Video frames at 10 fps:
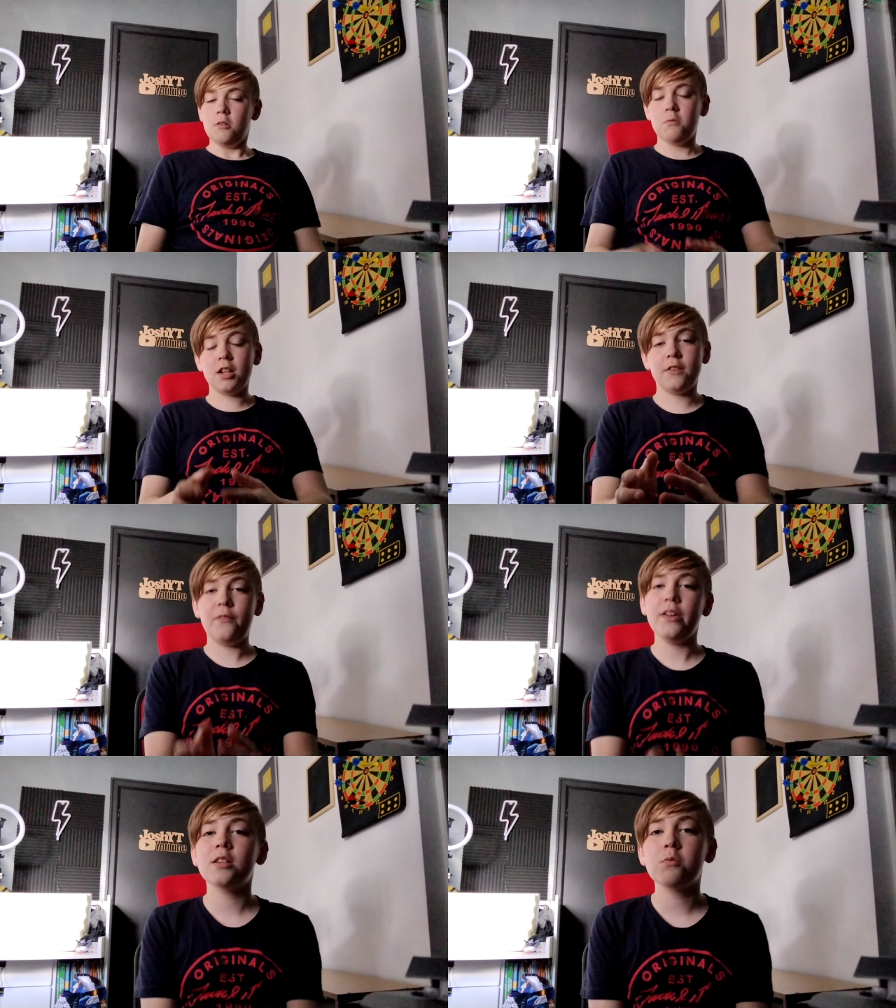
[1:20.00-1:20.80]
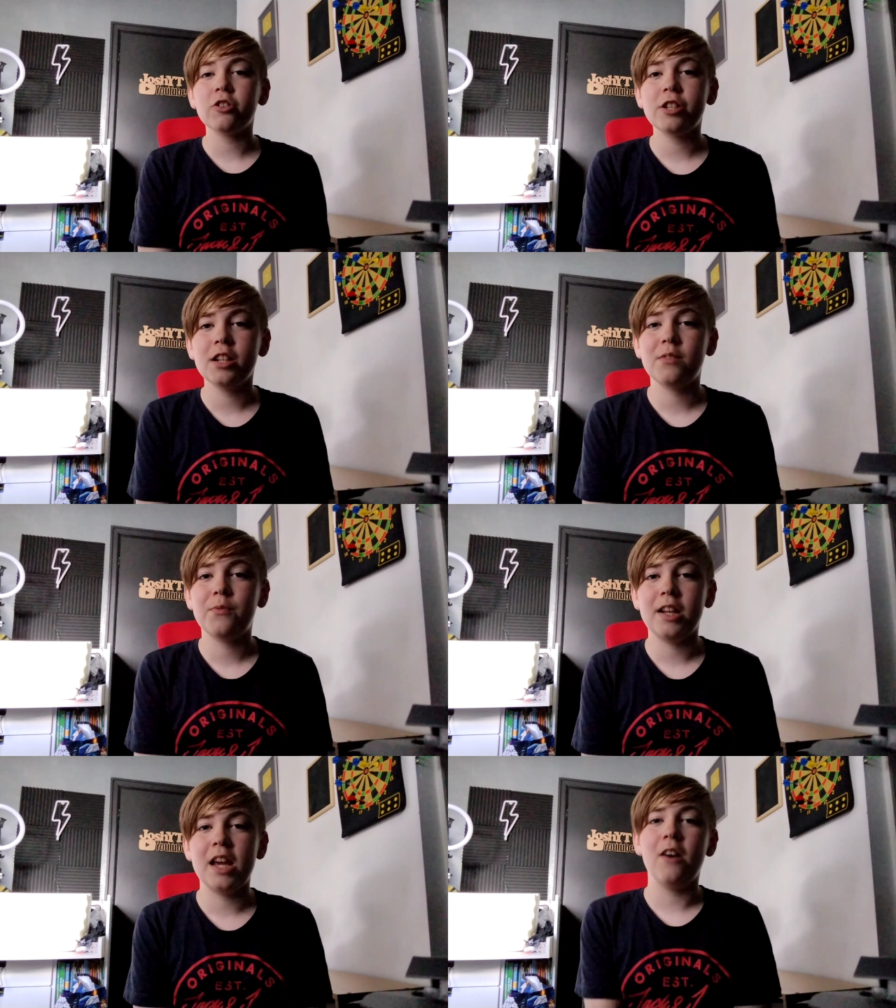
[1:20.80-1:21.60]
when you finish watching this
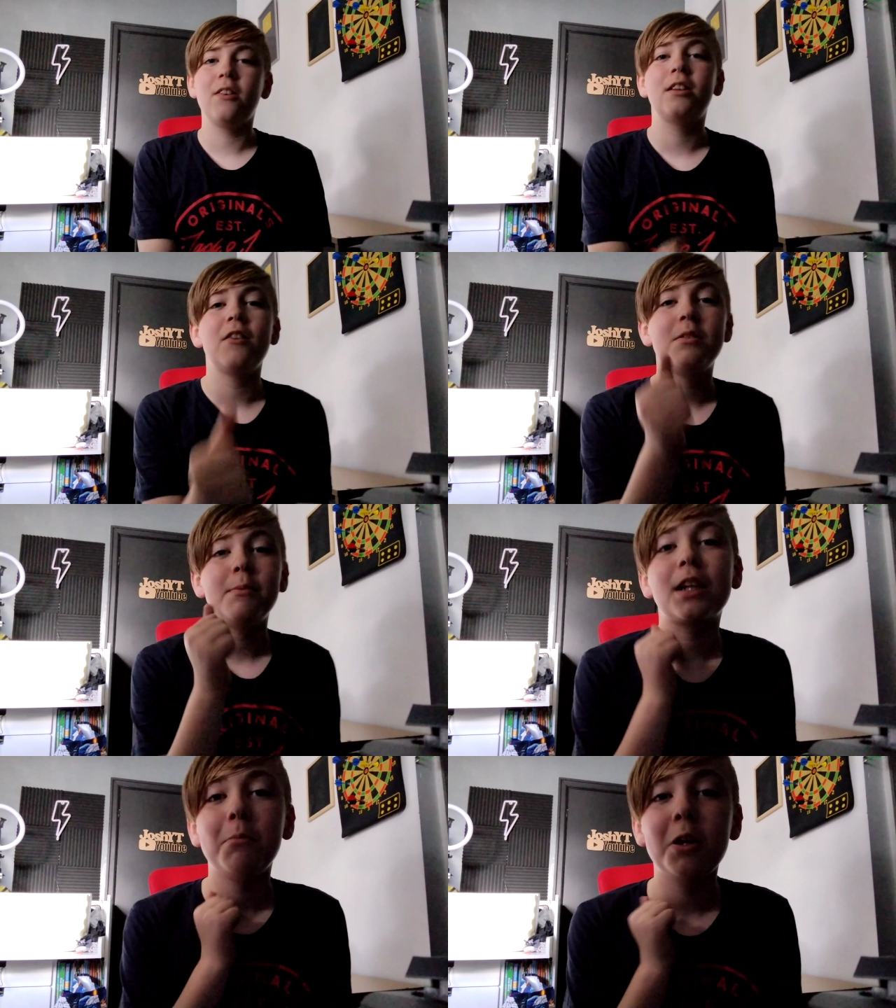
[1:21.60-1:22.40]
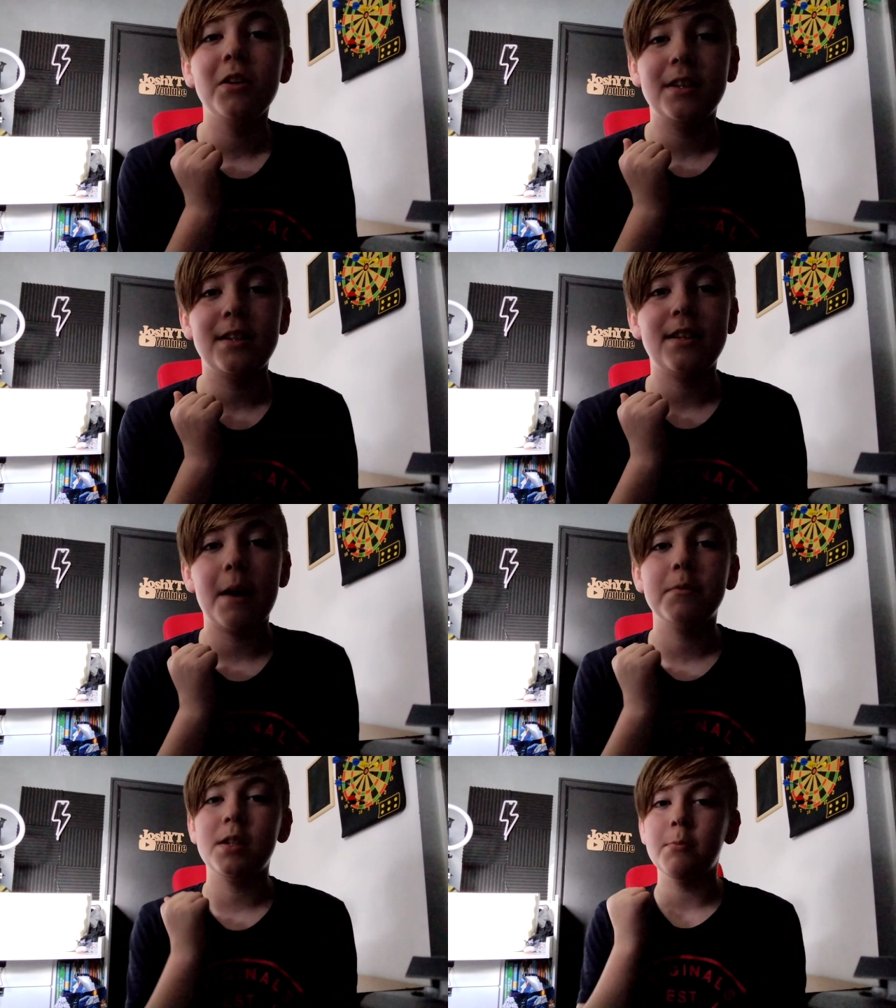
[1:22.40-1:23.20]
video, go to my community
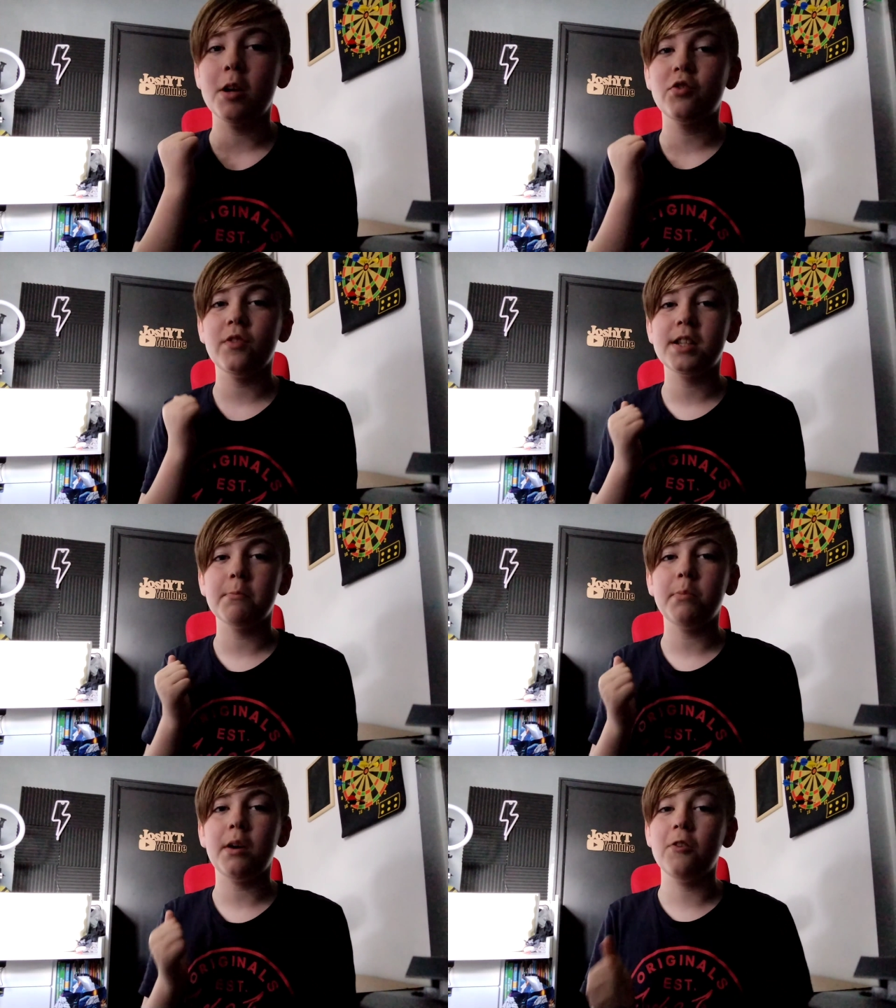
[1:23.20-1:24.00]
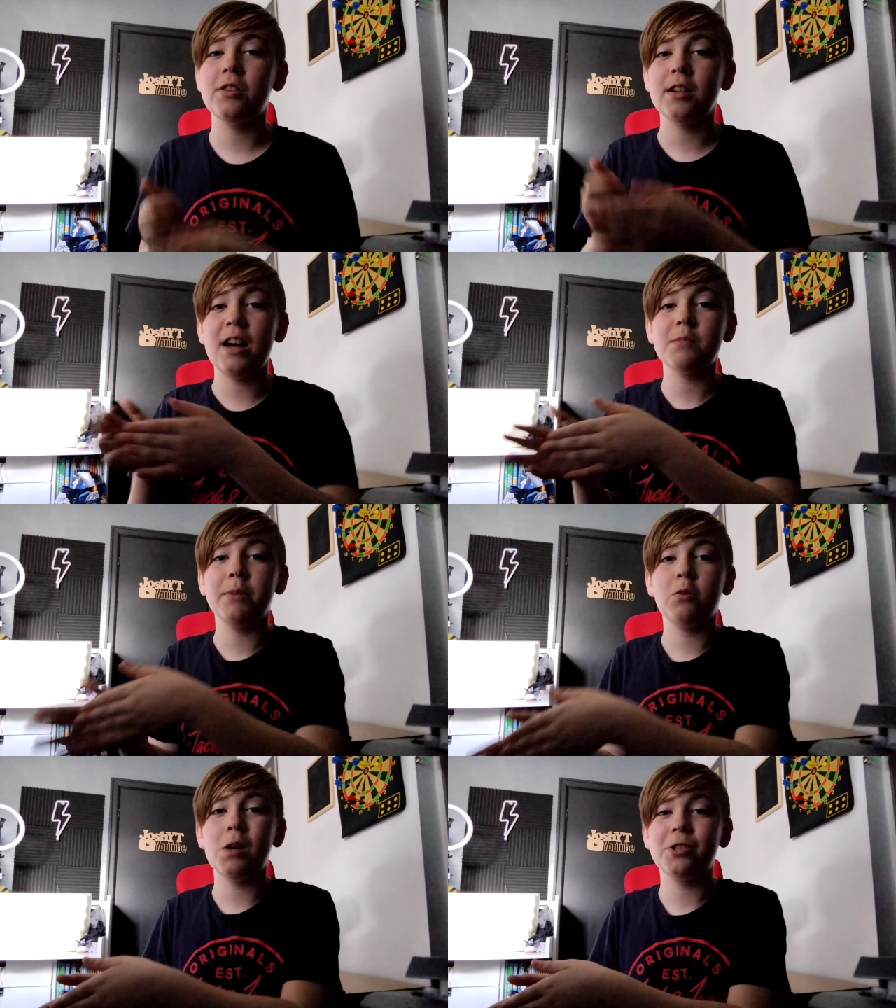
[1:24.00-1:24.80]
tab to the most recent post and ask me
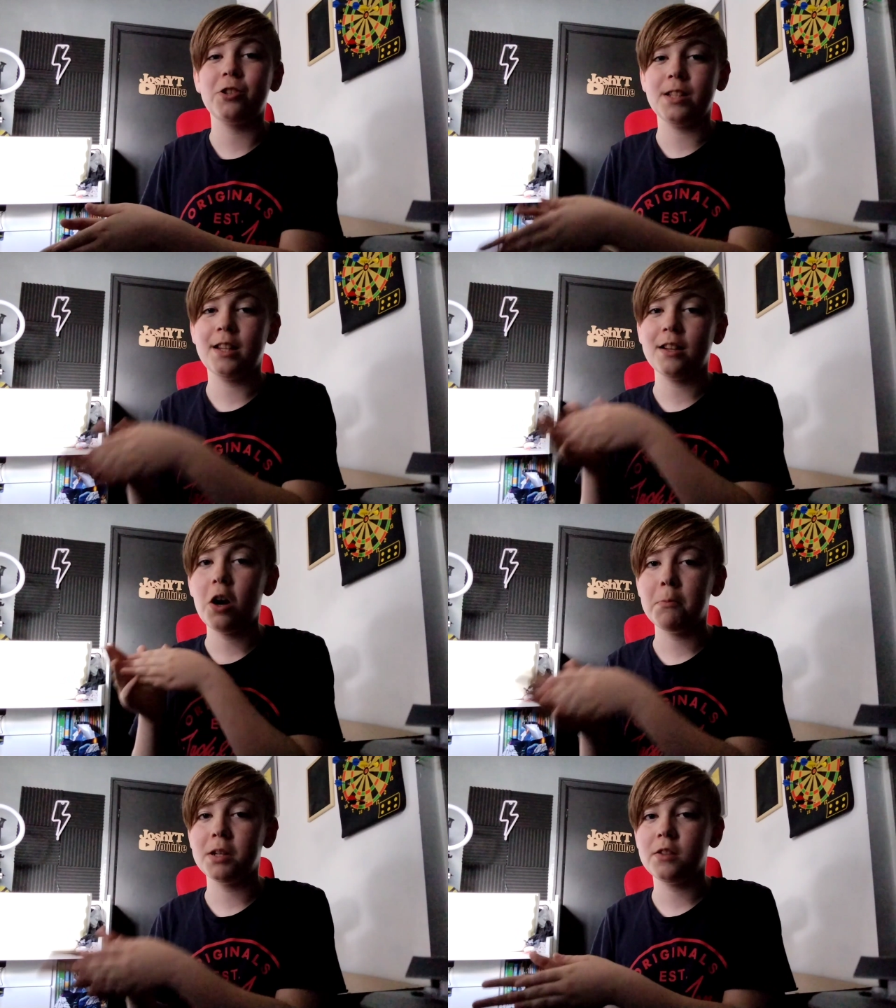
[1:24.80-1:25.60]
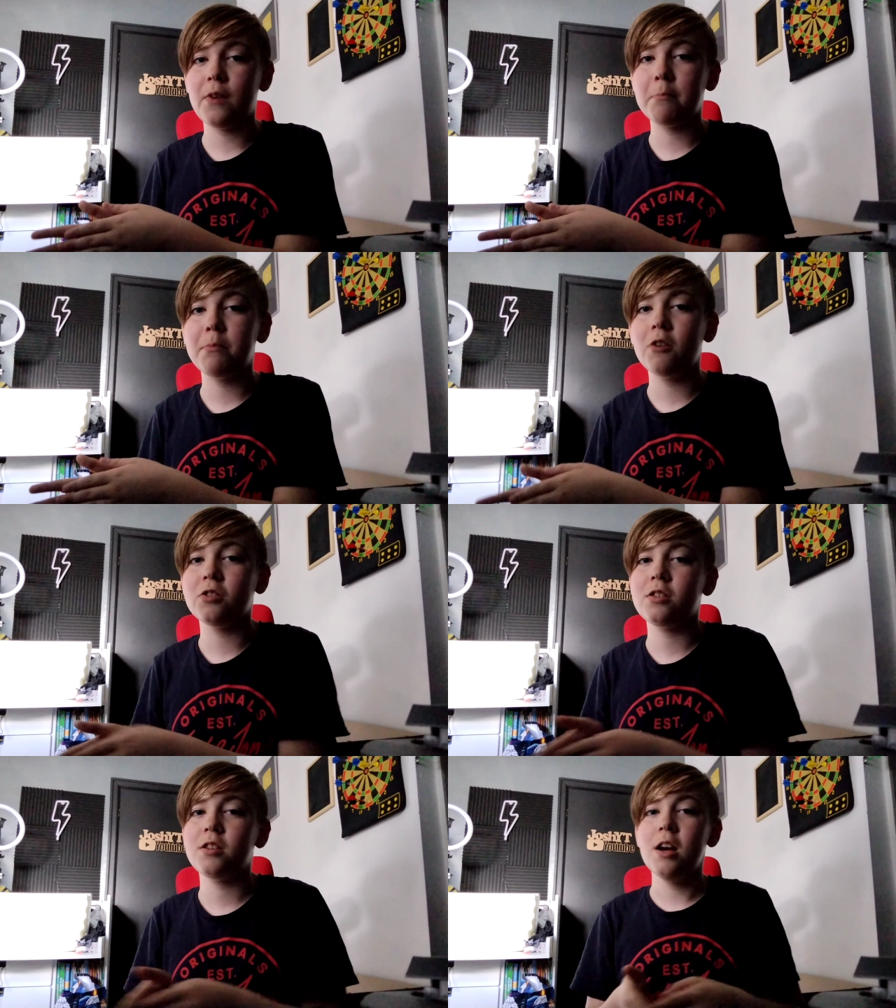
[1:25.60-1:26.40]
questions in the comments of that
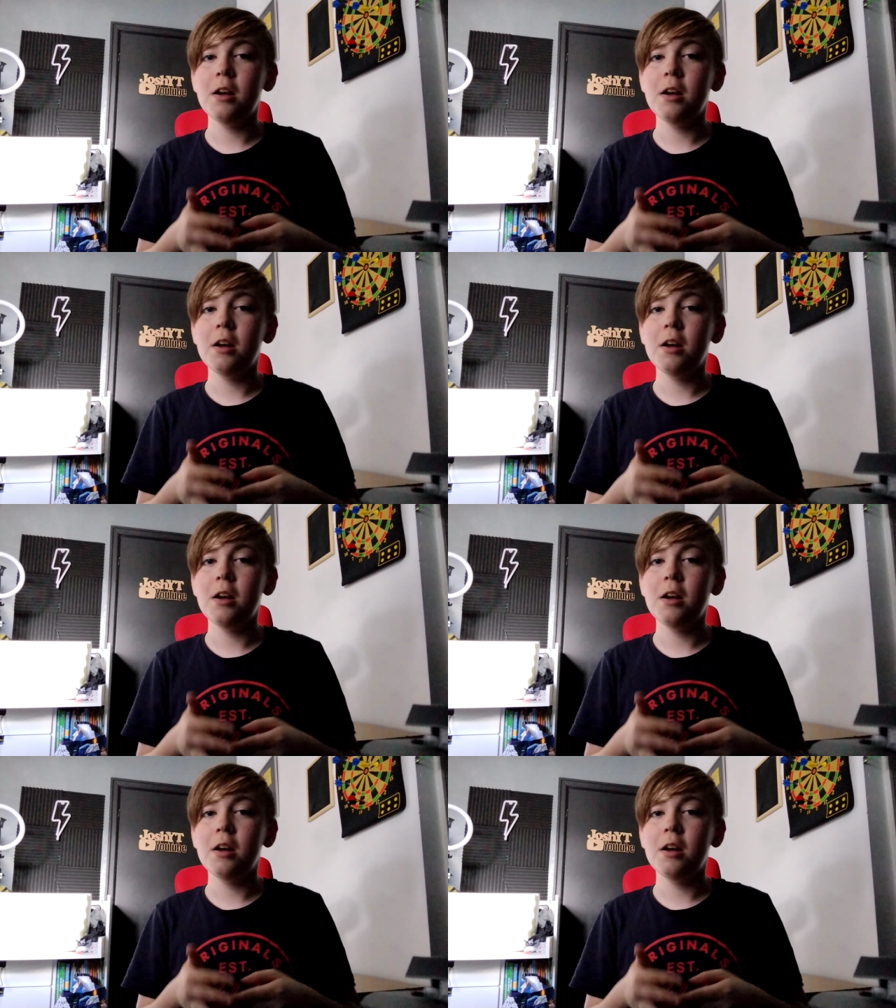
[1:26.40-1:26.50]
post,